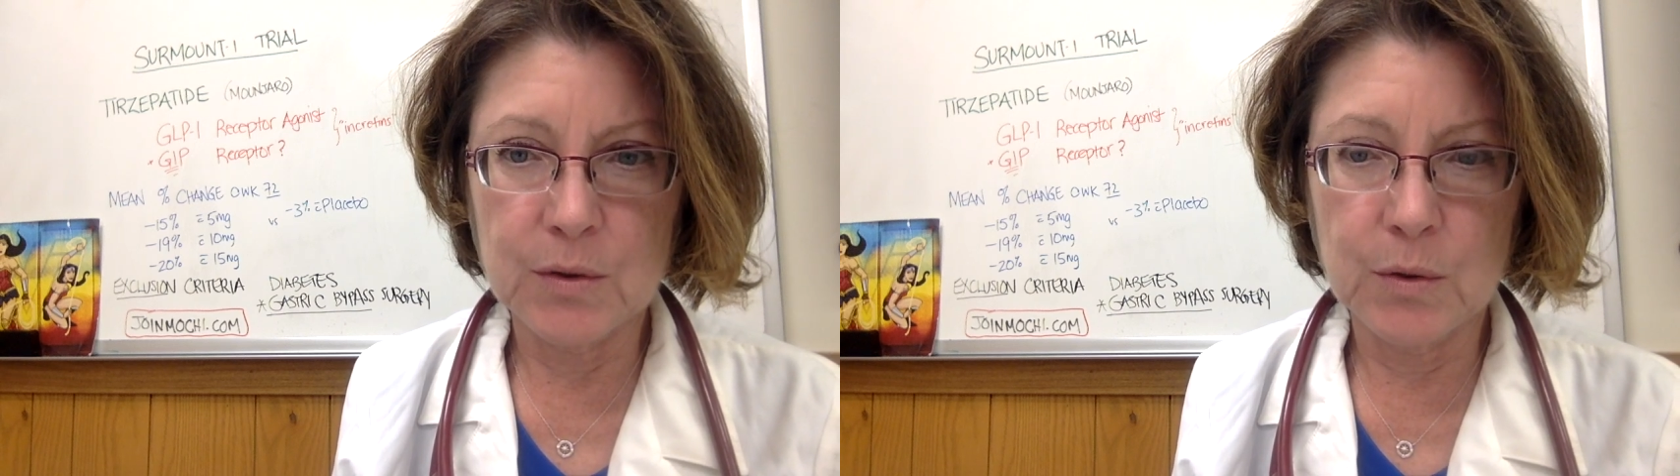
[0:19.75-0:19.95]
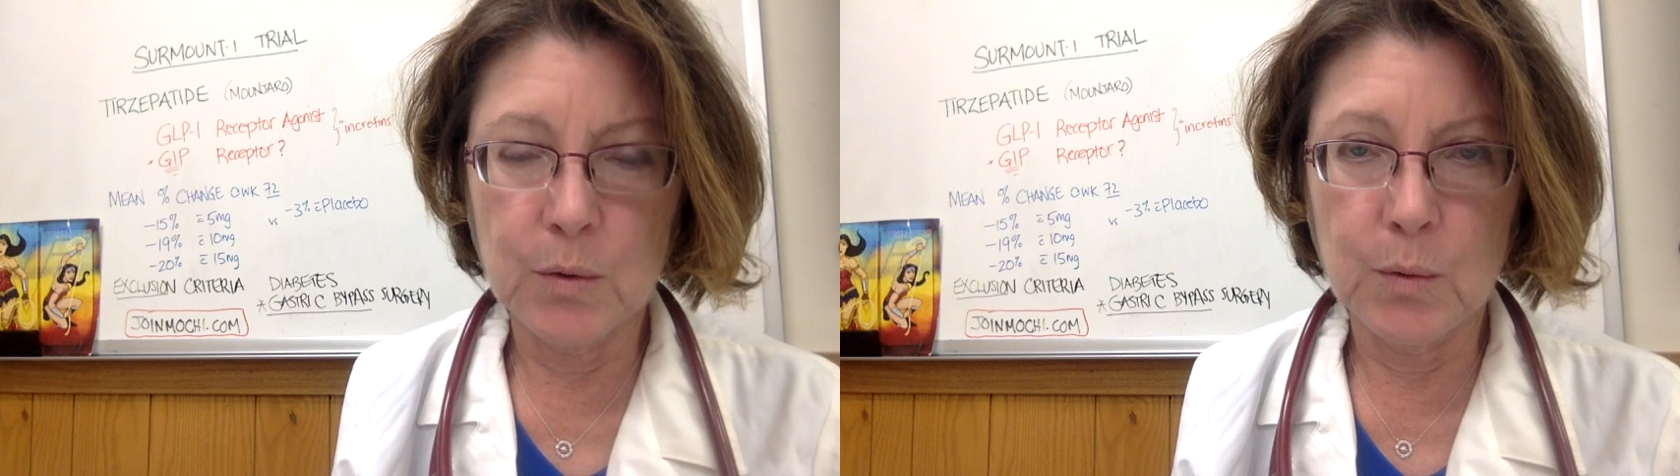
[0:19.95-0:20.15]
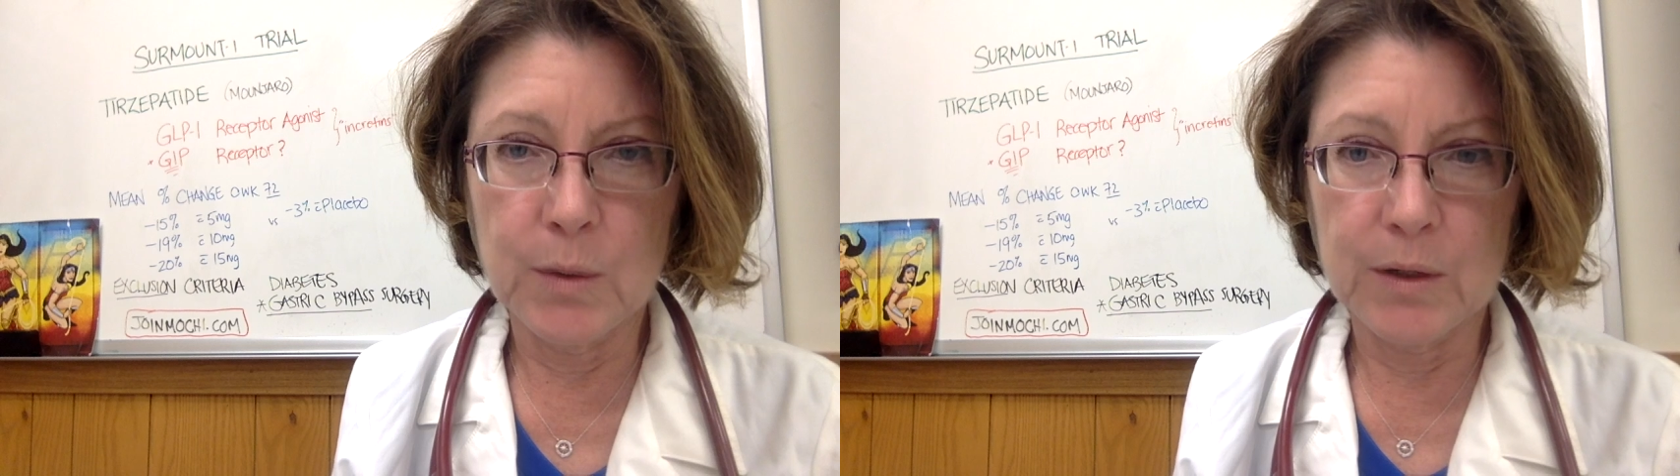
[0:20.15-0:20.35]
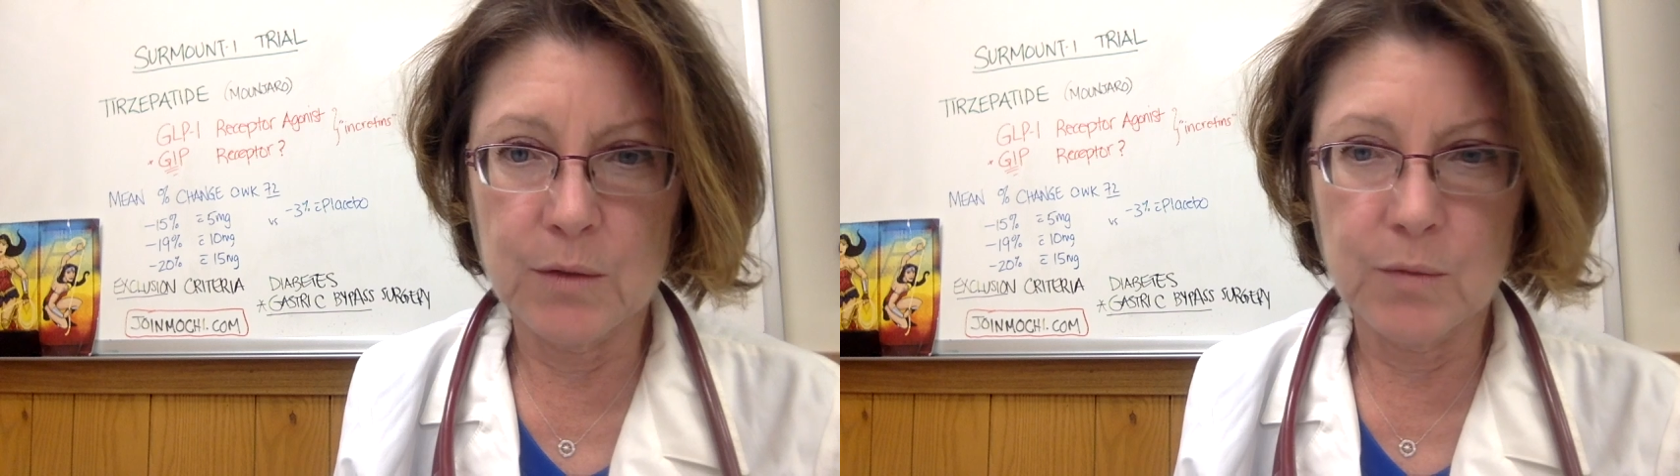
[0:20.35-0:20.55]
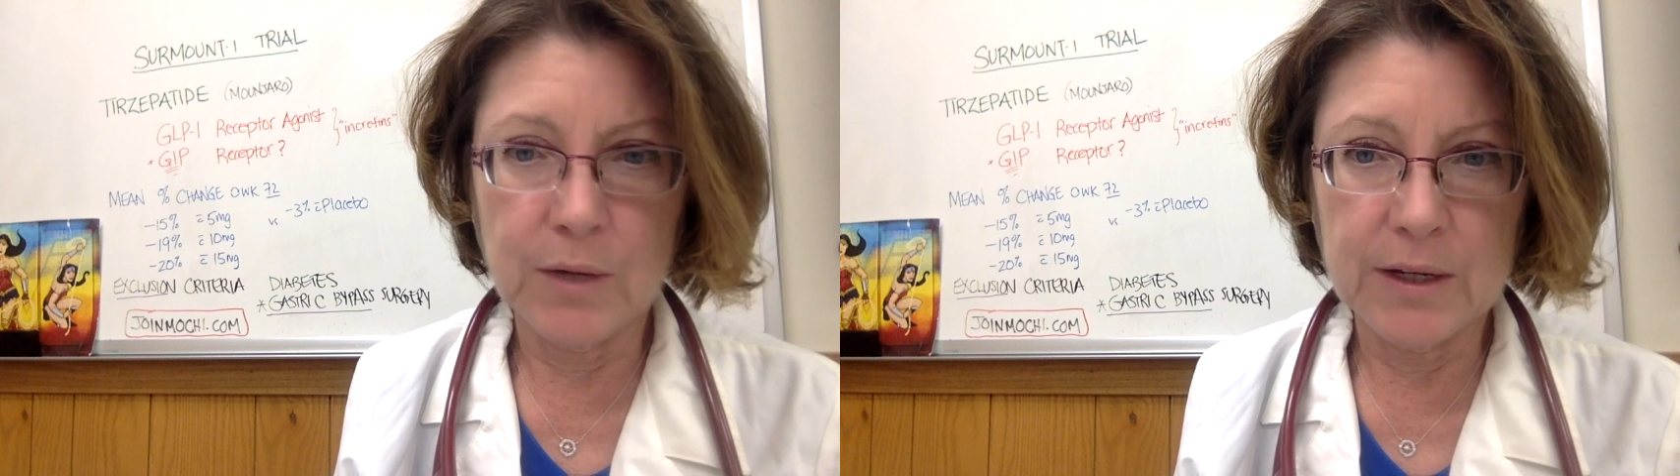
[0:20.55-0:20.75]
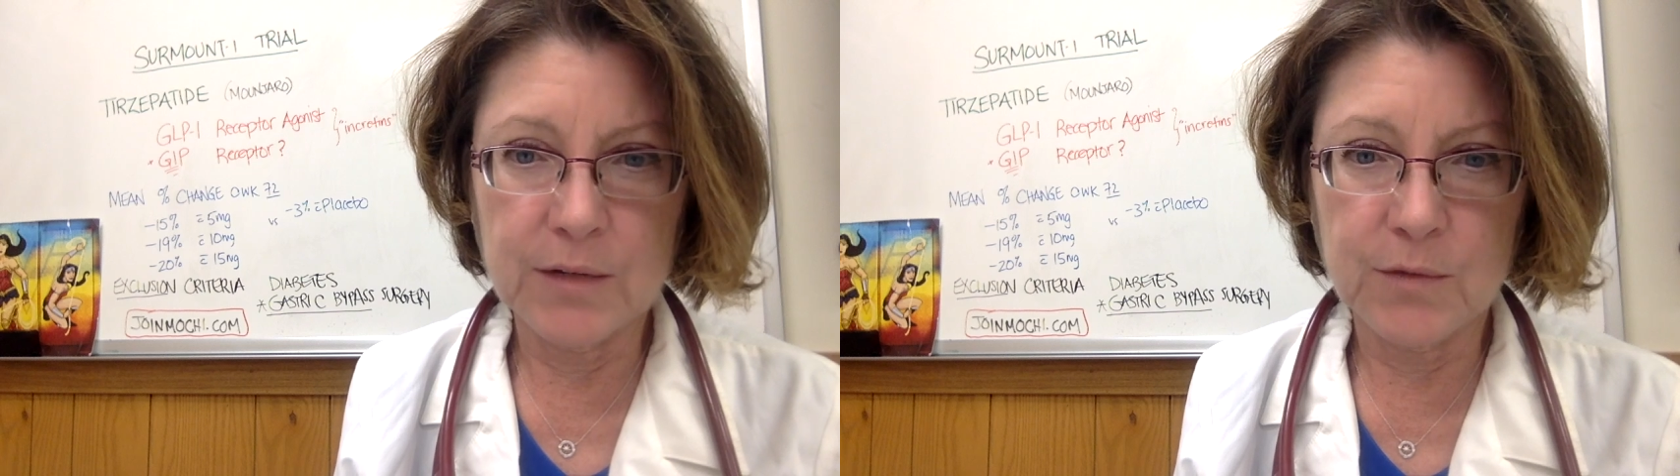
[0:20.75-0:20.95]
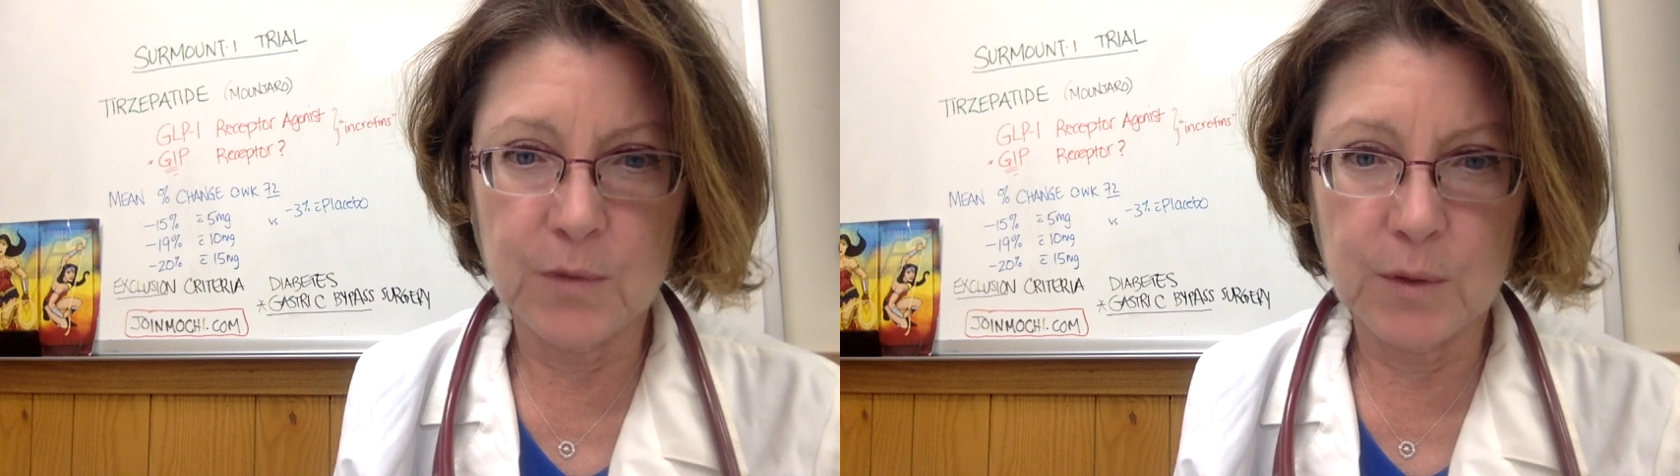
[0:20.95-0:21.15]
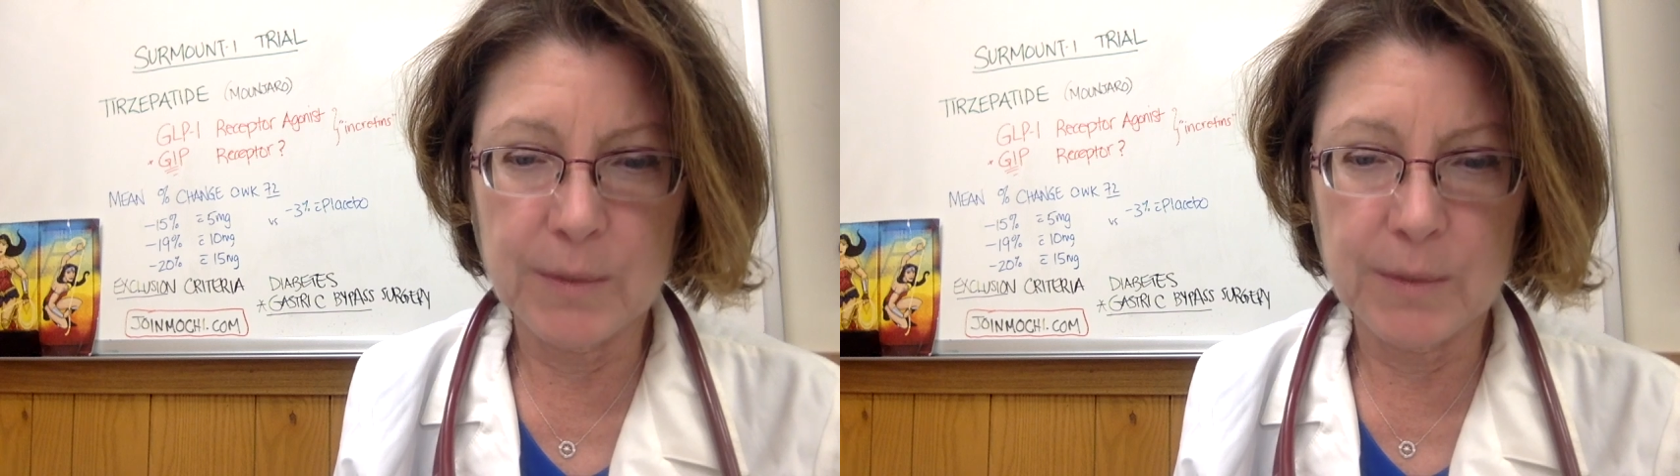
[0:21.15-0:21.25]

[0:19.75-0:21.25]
who will write for